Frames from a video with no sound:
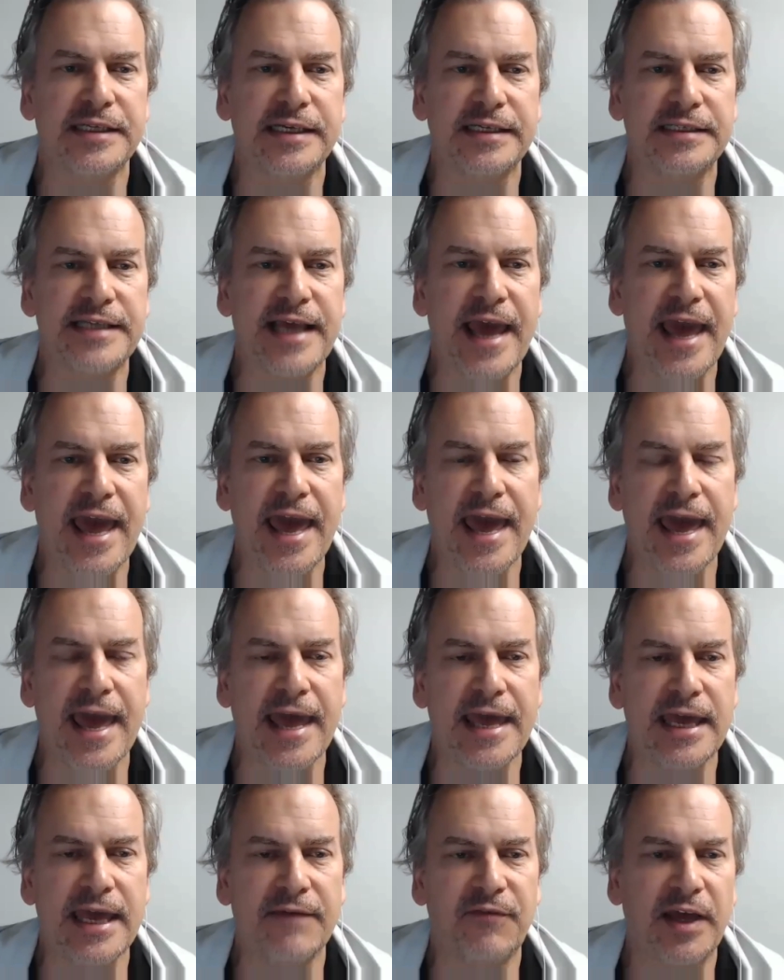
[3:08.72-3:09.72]
is,
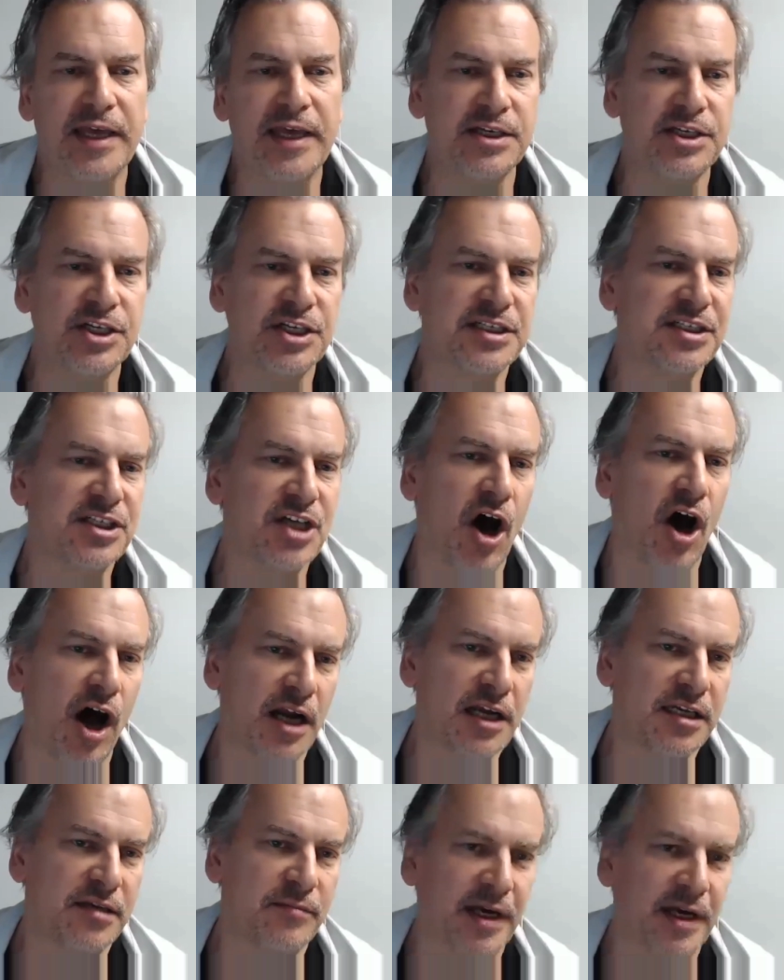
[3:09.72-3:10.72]
hey, if I could just
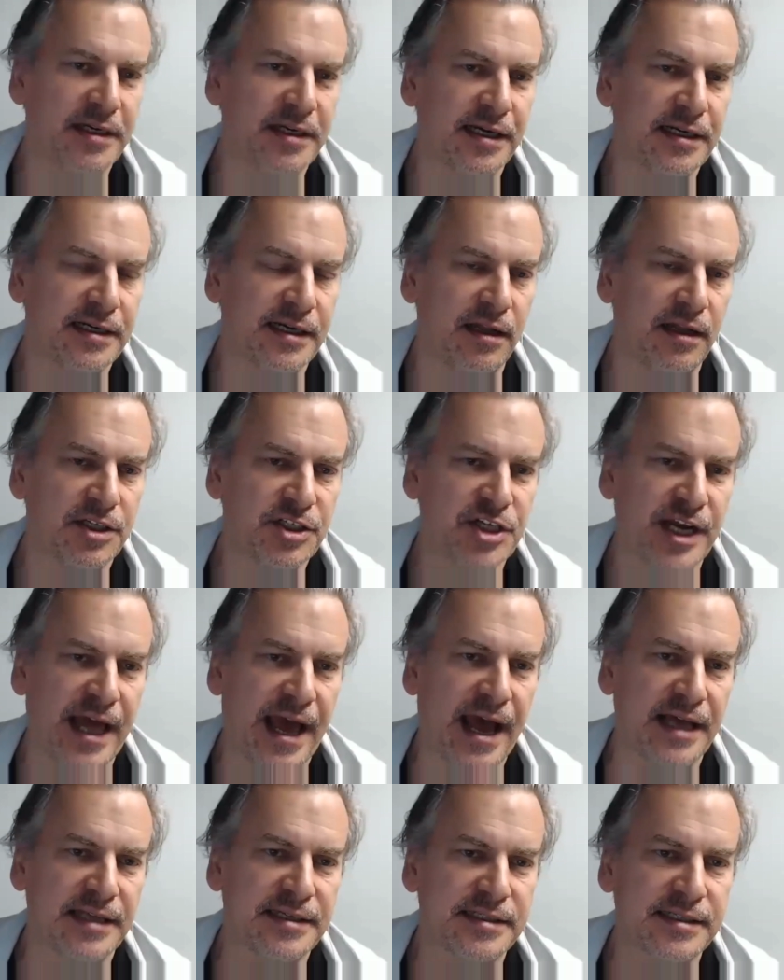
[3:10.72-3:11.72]
talk to my technology and
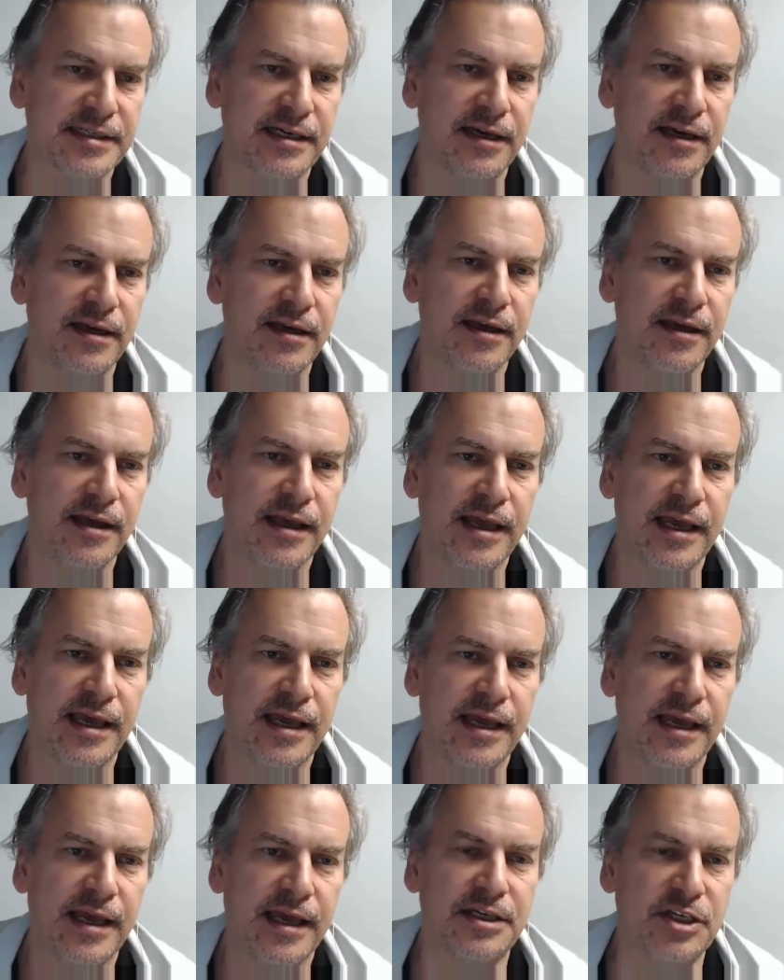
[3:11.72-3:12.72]
ask
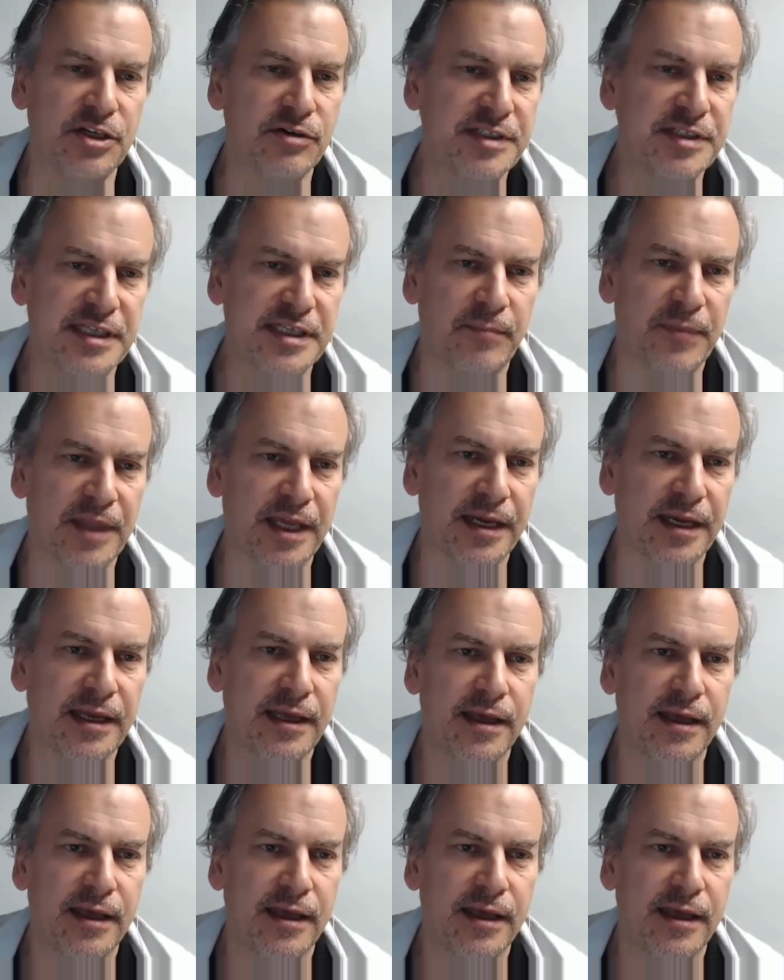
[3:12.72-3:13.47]
it to do something,